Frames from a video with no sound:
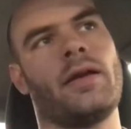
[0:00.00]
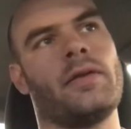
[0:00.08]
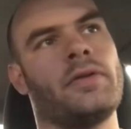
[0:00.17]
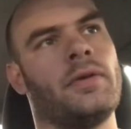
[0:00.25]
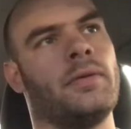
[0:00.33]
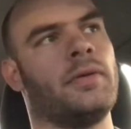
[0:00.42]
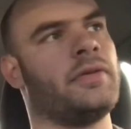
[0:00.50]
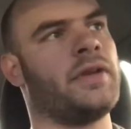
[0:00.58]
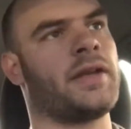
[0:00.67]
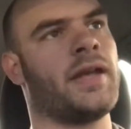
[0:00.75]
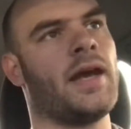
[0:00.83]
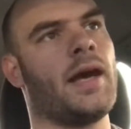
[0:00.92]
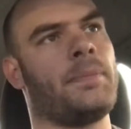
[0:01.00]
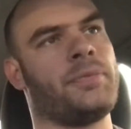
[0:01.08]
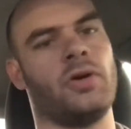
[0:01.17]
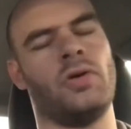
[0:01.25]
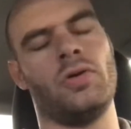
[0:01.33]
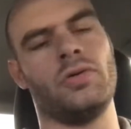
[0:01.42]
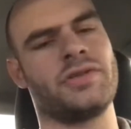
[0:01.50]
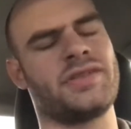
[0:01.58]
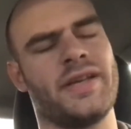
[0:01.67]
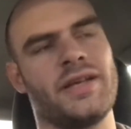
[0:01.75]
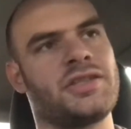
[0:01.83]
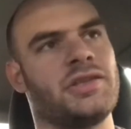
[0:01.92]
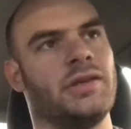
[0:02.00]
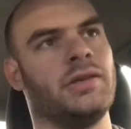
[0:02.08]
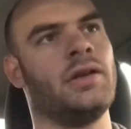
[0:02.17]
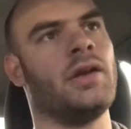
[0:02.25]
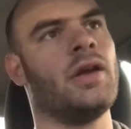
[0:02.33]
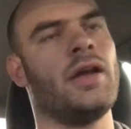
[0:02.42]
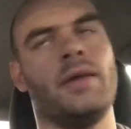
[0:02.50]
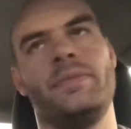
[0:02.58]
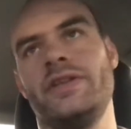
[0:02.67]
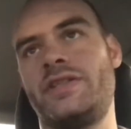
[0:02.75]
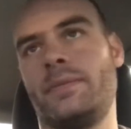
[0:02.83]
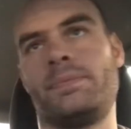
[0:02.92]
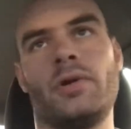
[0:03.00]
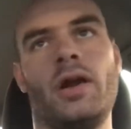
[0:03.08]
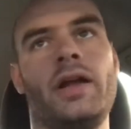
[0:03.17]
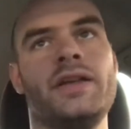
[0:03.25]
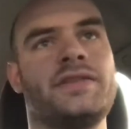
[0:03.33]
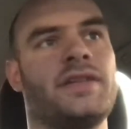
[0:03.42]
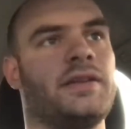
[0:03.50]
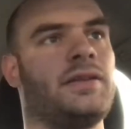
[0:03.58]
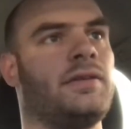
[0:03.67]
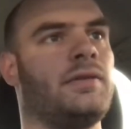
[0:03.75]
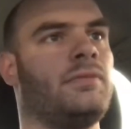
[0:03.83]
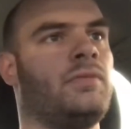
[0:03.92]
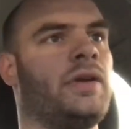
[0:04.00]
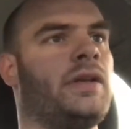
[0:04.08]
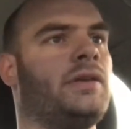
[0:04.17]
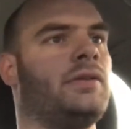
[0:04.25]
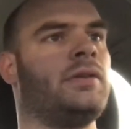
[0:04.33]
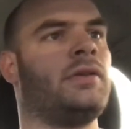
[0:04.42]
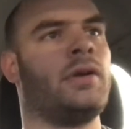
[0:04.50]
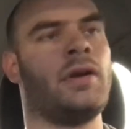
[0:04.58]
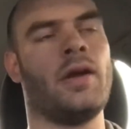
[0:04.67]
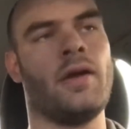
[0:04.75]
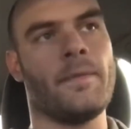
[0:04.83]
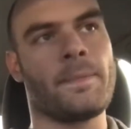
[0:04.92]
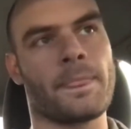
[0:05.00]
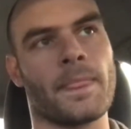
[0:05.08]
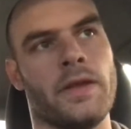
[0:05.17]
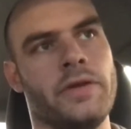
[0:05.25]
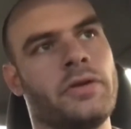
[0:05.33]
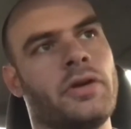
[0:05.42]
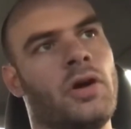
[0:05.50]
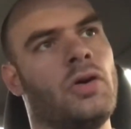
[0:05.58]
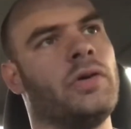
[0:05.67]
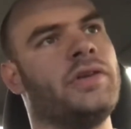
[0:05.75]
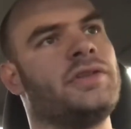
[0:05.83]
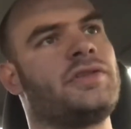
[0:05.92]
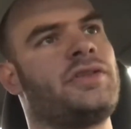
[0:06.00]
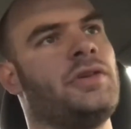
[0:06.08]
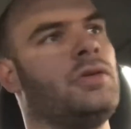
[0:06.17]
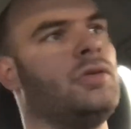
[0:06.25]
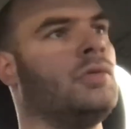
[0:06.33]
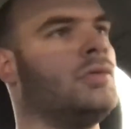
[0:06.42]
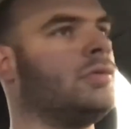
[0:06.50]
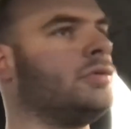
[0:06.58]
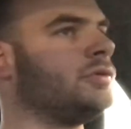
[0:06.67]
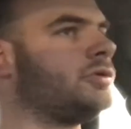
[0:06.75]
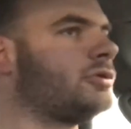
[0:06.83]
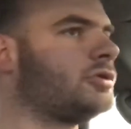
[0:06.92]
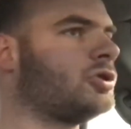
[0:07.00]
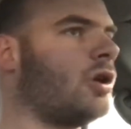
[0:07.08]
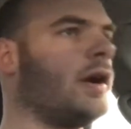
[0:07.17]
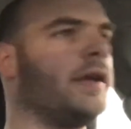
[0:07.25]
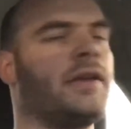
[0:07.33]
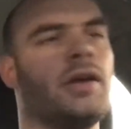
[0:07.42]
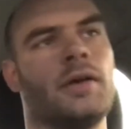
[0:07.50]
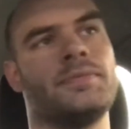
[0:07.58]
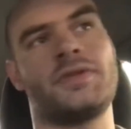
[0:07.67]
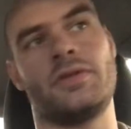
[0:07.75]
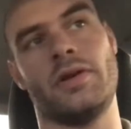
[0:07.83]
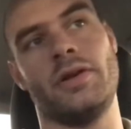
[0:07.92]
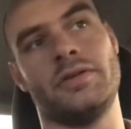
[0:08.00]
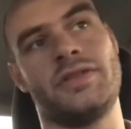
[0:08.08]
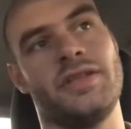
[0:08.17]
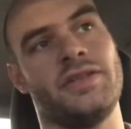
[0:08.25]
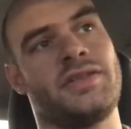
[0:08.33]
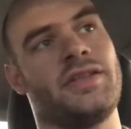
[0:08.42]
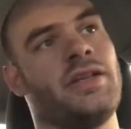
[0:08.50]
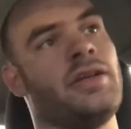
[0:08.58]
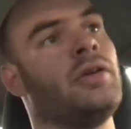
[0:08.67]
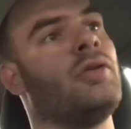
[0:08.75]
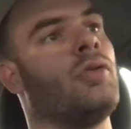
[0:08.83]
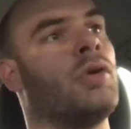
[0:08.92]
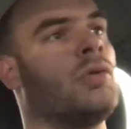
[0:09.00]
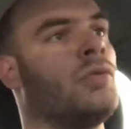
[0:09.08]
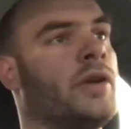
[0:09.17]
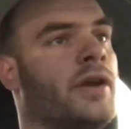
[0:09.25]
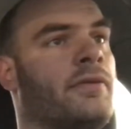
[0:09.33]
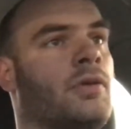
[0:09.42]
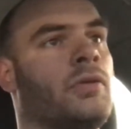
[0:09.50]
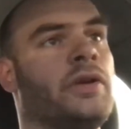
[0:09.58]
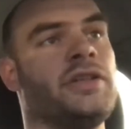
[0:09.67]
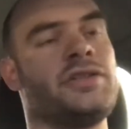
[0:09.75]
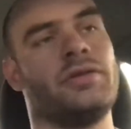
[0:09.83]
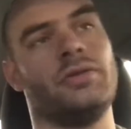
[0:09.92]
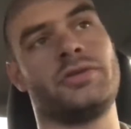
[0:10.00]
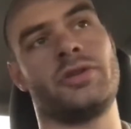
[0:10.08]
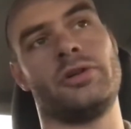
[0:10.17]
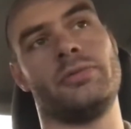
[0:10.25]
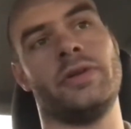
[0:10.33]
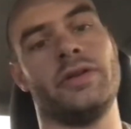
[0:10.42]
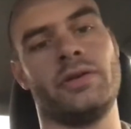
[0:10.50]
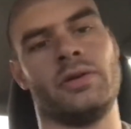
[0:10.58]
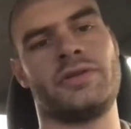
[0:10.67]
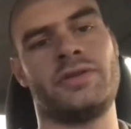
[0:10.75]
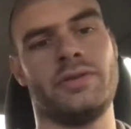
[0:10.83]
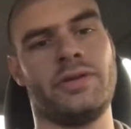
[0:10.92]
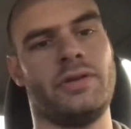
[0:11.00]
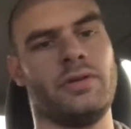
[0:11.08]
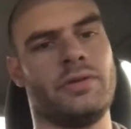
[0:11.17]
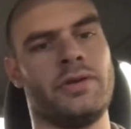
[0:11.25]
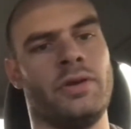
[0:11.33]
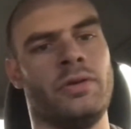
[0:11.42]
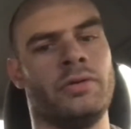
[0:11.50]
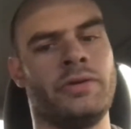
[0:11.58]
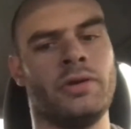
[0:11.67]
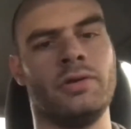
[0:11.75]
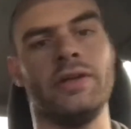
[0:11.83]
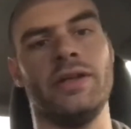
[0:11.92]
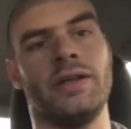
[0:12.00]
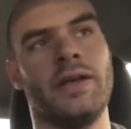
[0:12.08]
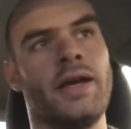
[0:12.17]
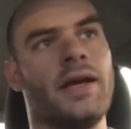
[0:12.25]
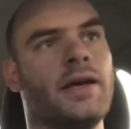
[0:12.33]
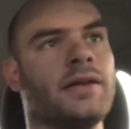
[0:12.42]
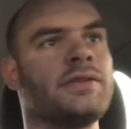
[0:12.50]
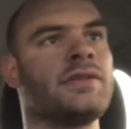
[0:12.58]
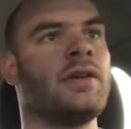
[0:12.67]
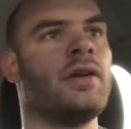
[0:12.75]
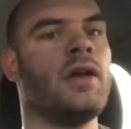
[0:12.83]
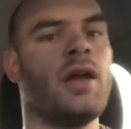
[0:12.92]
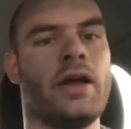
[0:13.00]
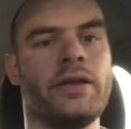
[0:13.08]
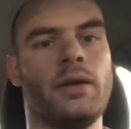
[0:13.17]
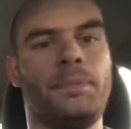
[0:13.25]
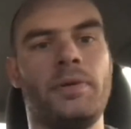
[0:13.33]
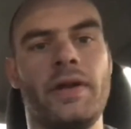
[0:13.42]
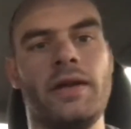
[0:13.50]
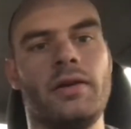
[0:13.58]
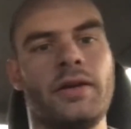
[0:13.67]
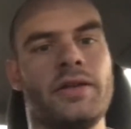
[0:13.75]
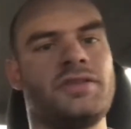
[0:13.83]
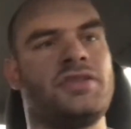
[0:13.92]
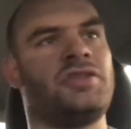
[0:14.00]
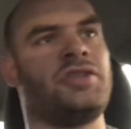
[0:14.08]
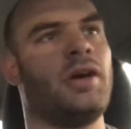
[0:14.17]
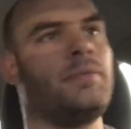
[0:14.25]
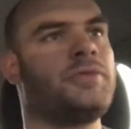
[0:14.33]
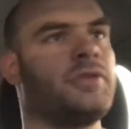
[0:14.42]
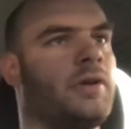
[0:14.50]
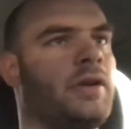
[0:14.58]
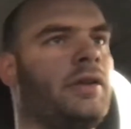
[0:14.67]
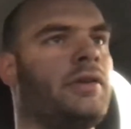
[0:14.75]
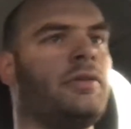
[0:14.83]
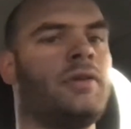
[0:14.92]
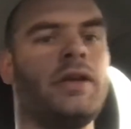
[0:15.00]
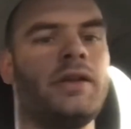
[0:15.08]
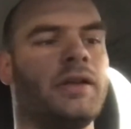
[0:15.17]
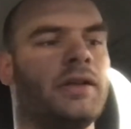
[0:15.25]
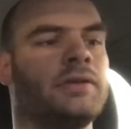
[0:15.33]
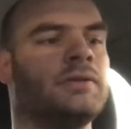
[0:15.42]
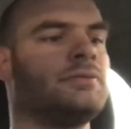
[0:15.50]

the cap the whole session and be surprised that when you go into Tri-Cups or LTC or whatever regional tournament your league has, and your player has jumped in ranking,